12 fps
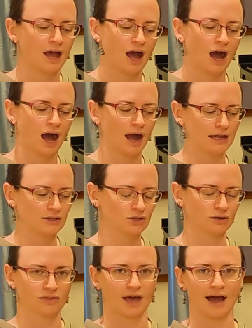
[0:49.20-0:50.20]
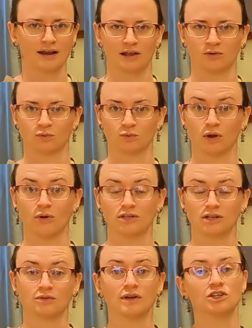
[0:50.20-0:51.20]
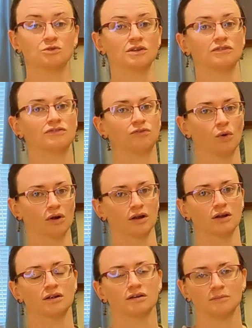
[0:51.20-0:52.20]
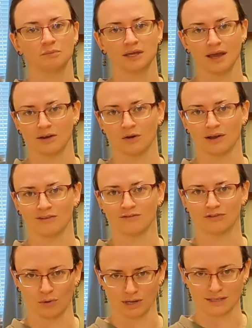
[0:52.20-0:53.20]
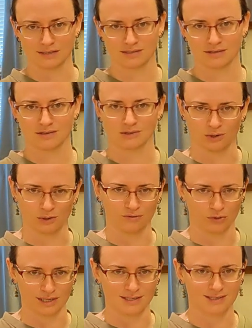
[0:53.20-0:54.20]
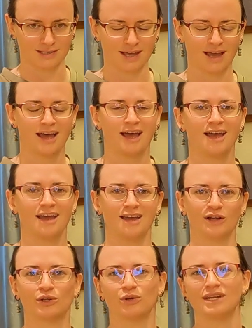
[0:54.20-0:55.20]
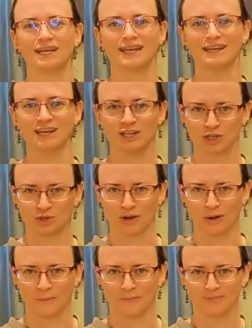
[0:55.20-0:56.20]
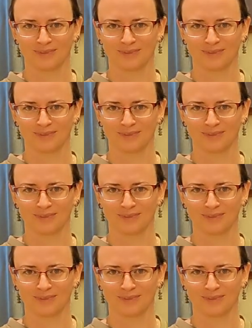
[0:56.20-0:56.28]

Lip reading: I took that and wrote an arrangement for piano and voice, solo voice, including an intro.